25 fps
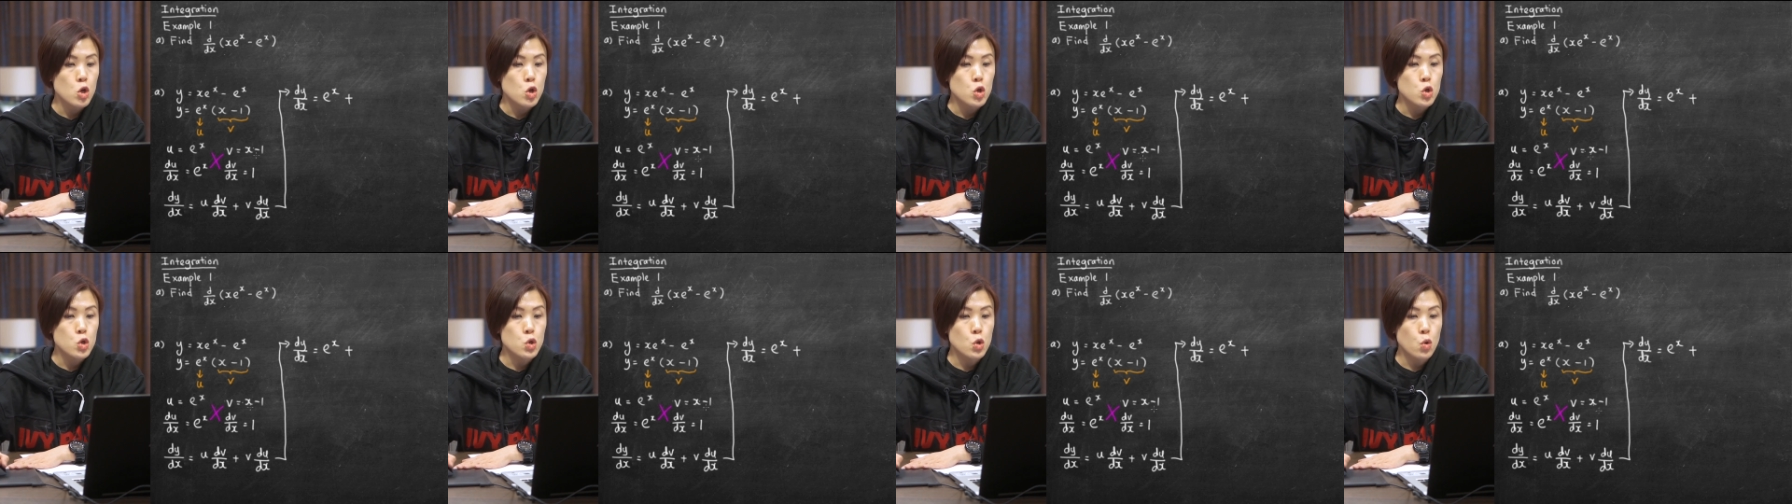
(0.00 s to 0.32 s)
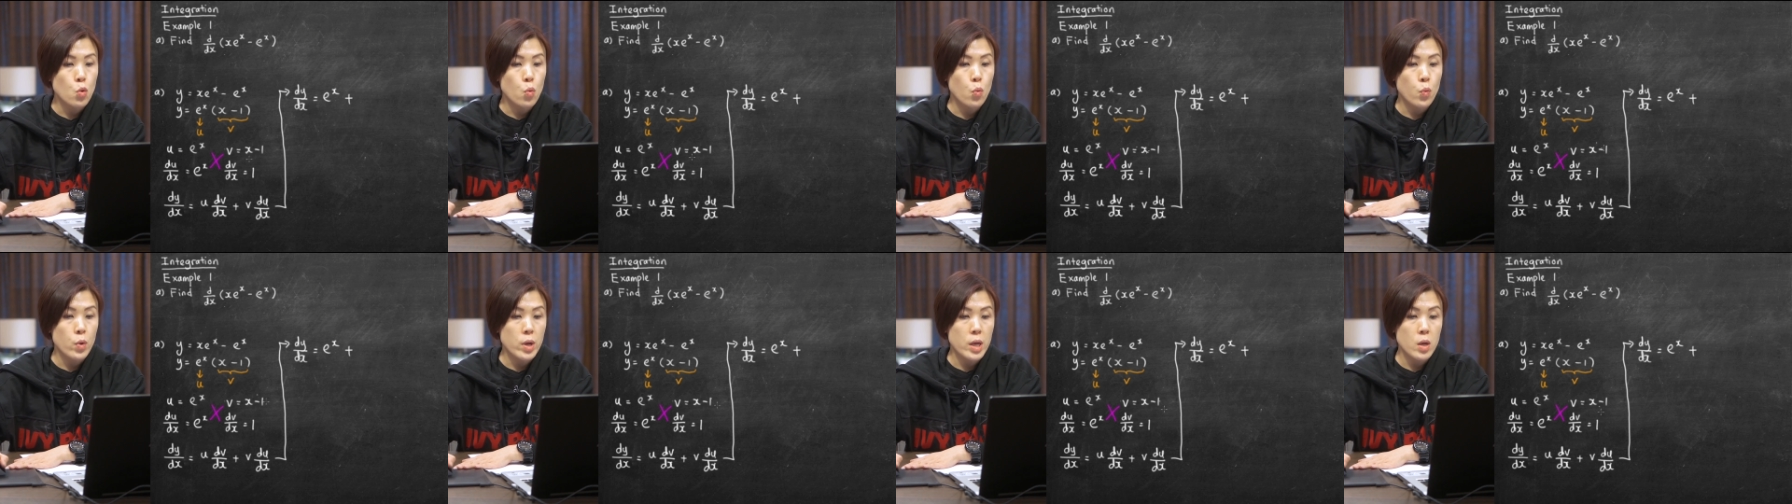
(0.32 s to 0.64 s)
So
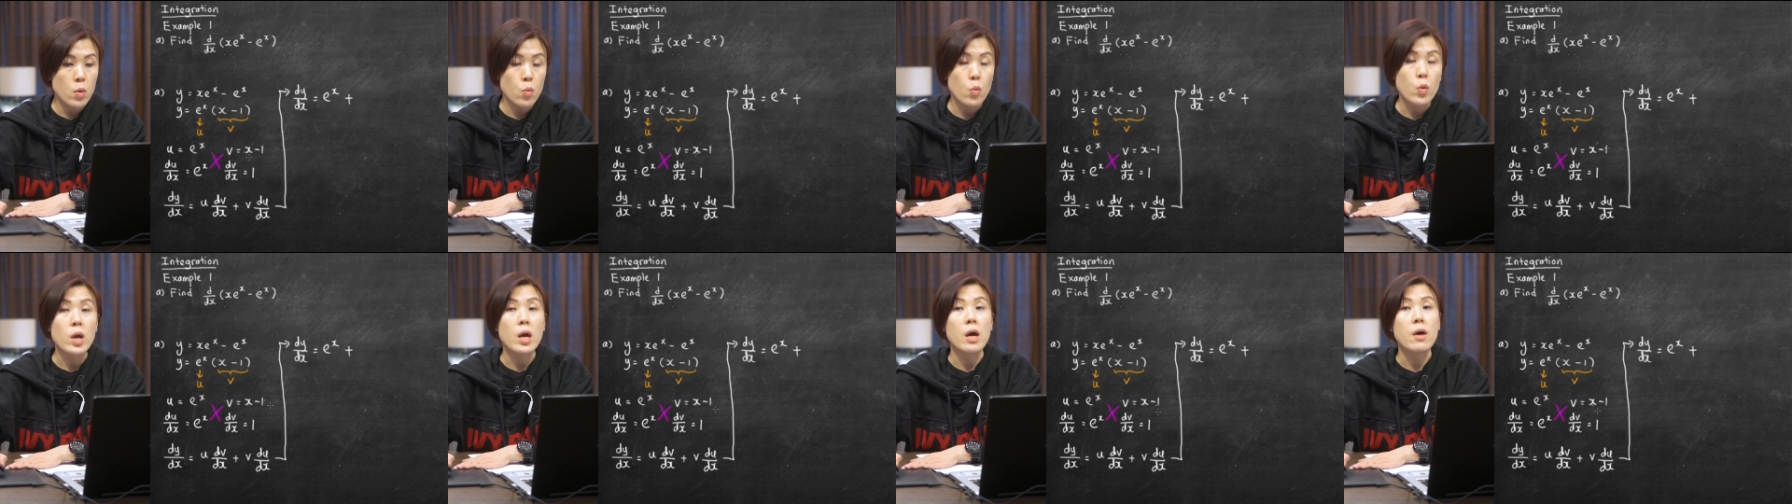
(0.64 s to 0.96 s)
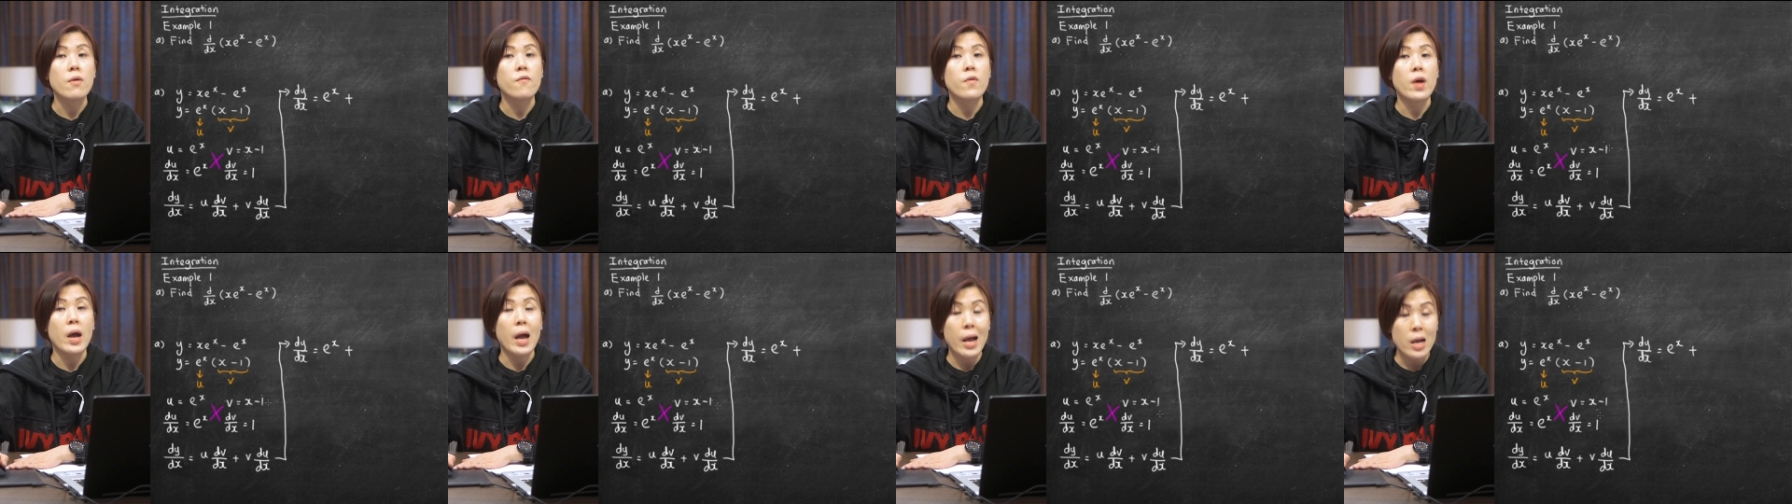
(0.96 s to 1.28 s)
we
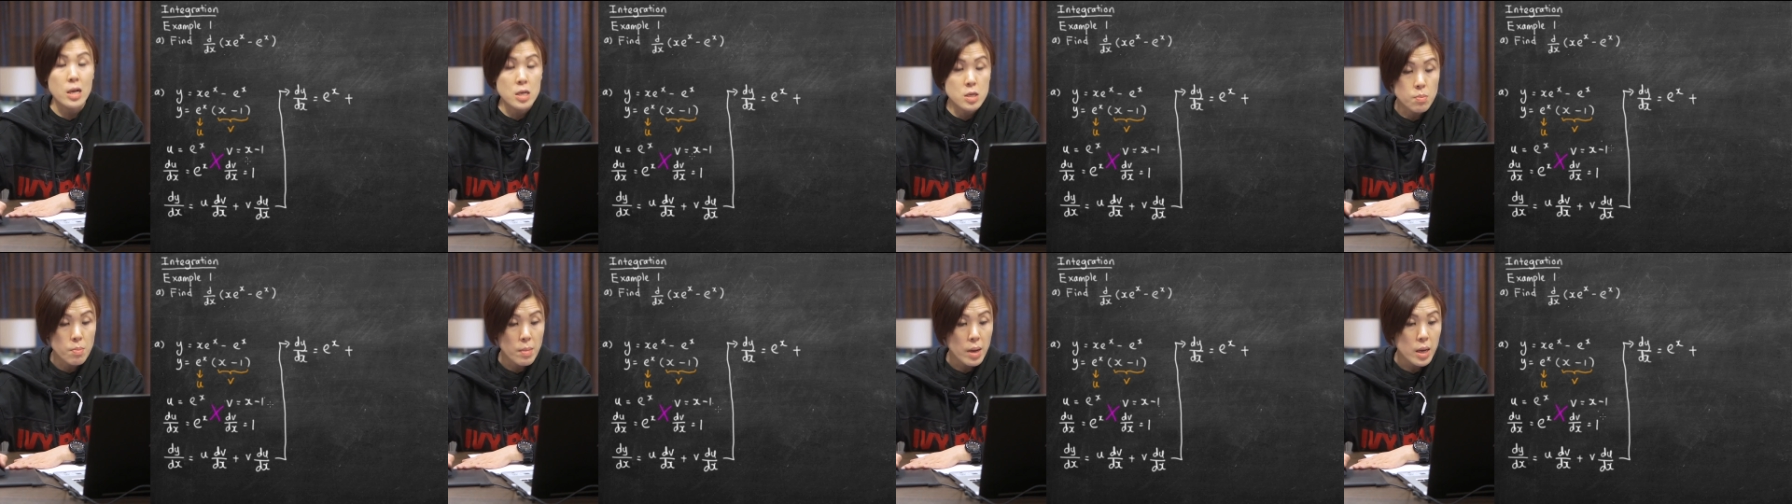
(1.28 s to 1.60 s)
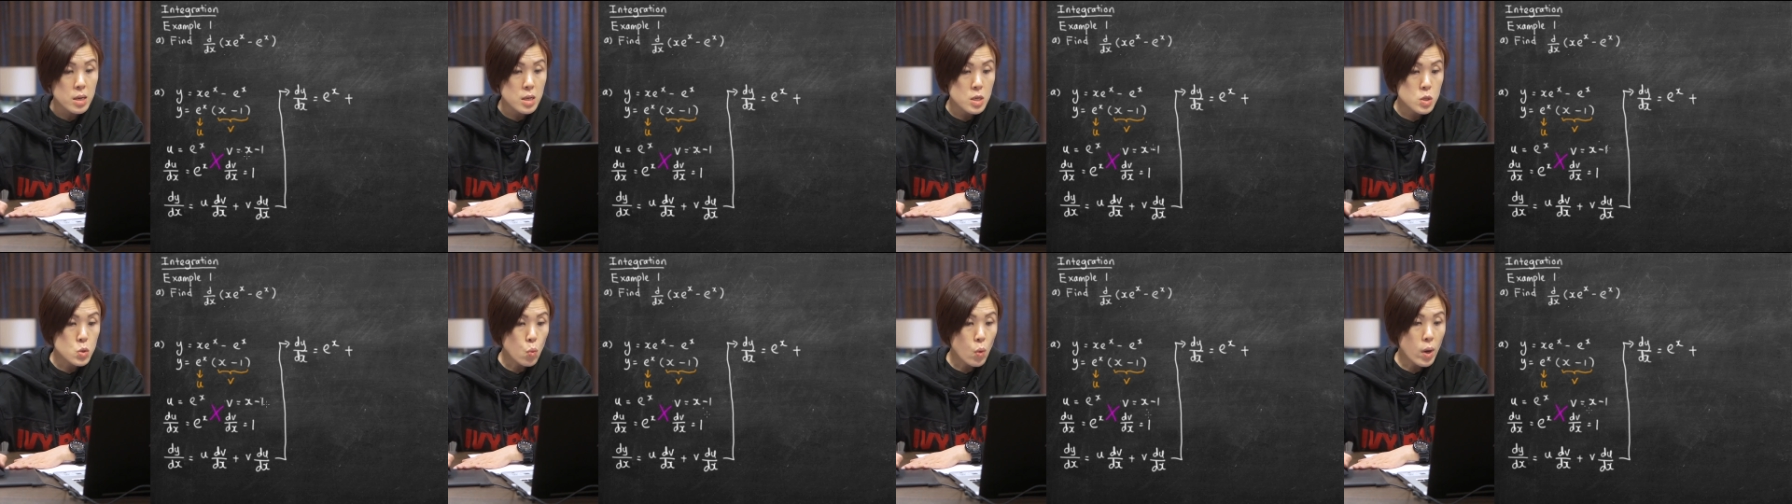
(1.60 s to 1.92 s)
have x
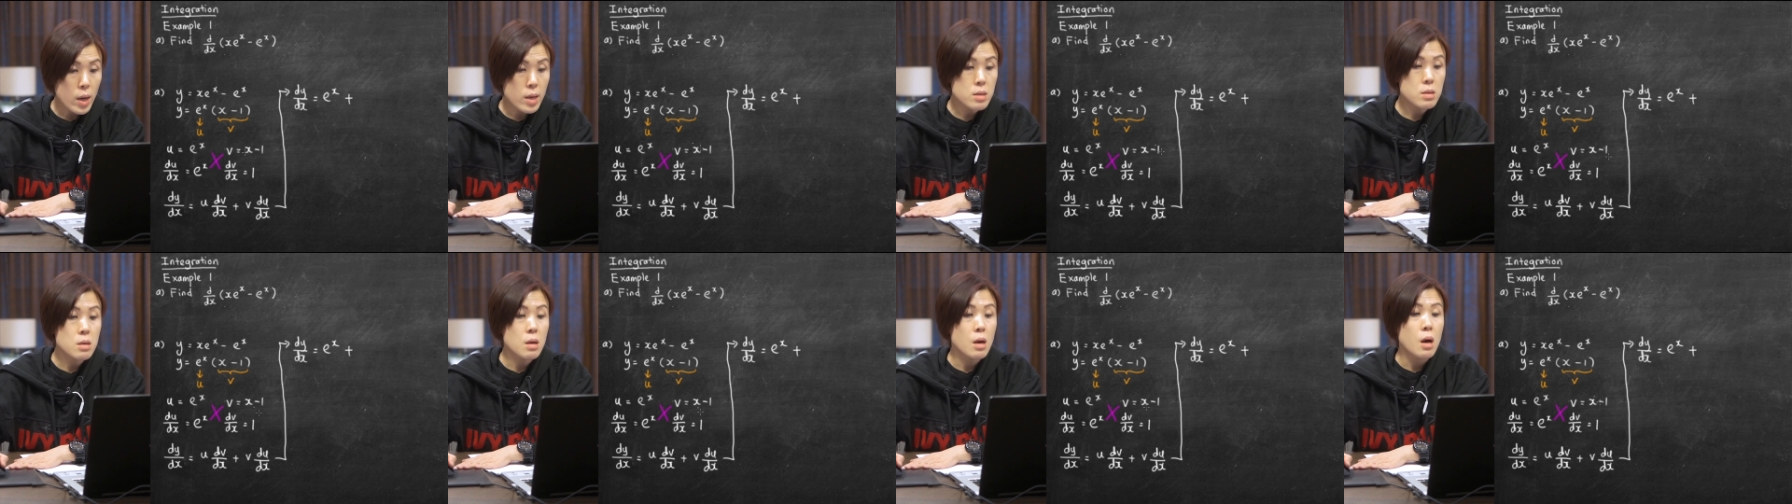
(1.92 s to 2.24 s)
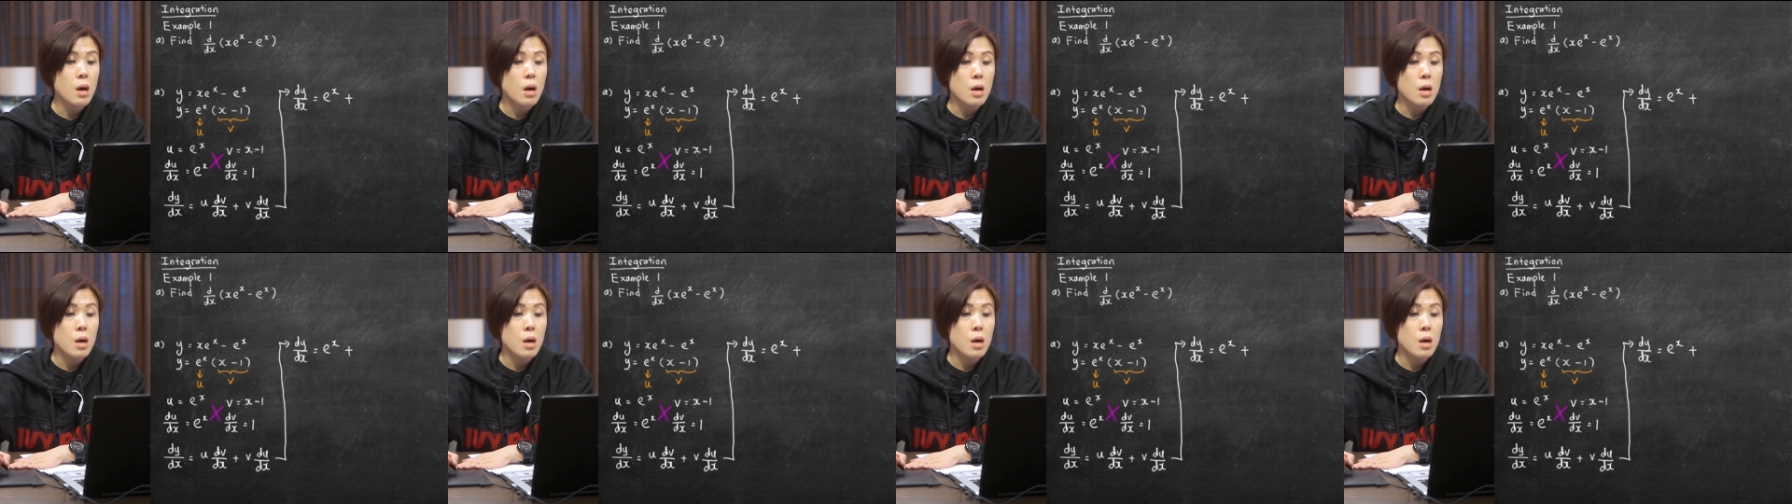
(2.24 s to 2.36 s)
minus 1